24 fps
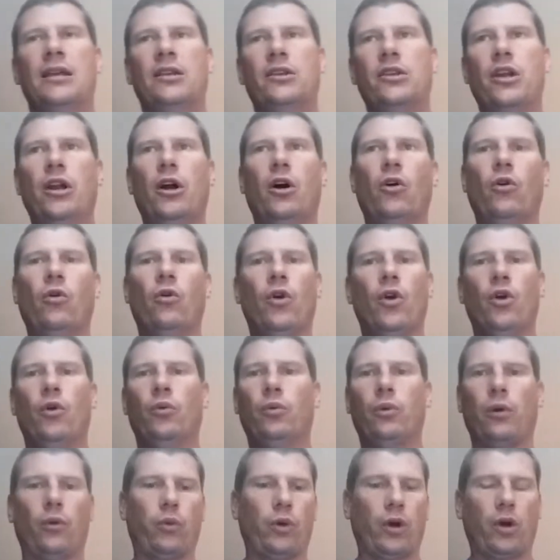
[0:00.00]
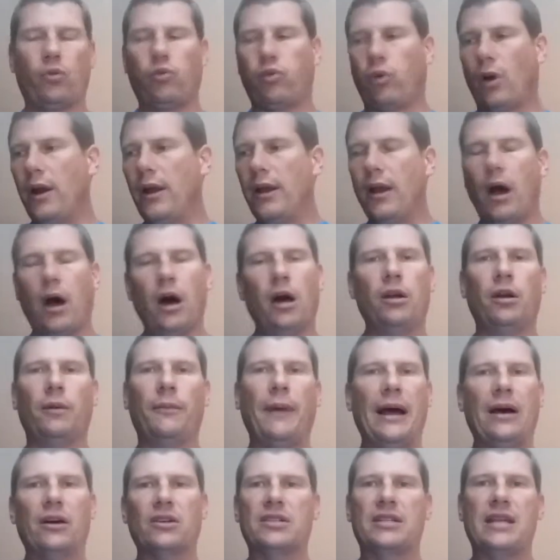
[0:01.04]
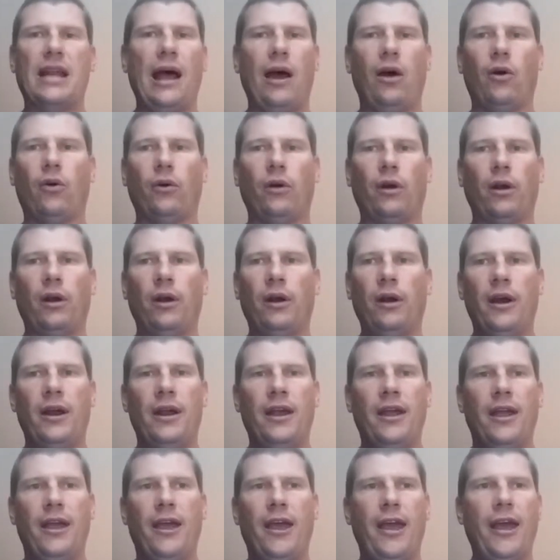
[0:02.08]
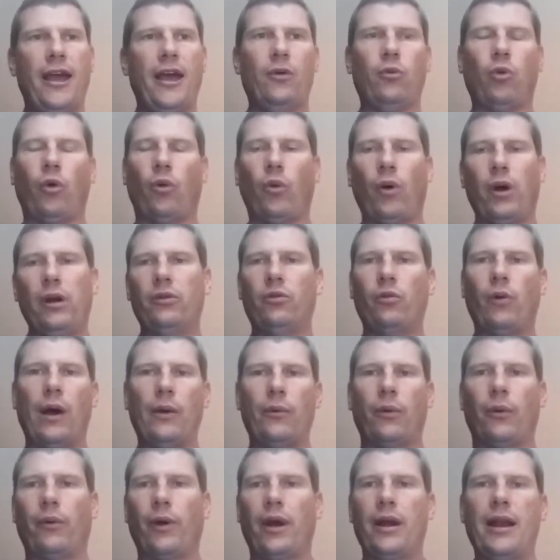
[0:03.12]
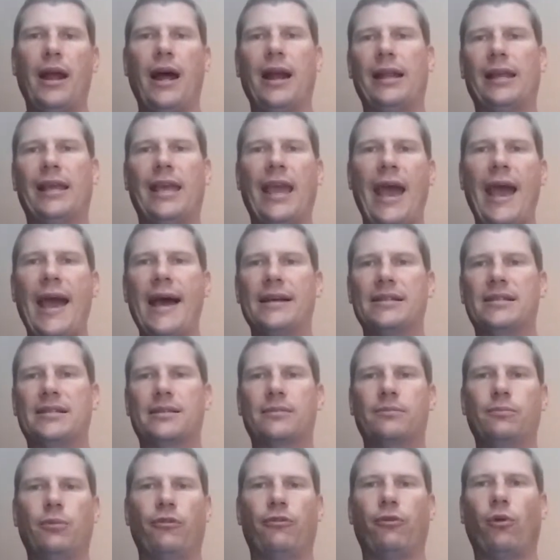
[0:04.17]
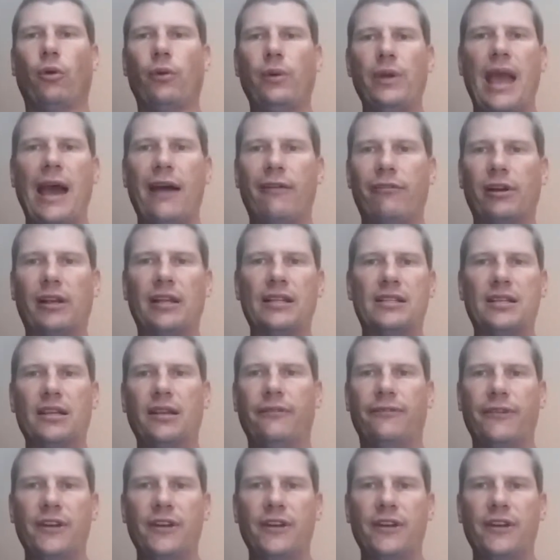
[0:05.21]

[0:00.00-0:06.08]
we're running 100 miles an hour and we're wondering why we're running out of gas before we ever get to the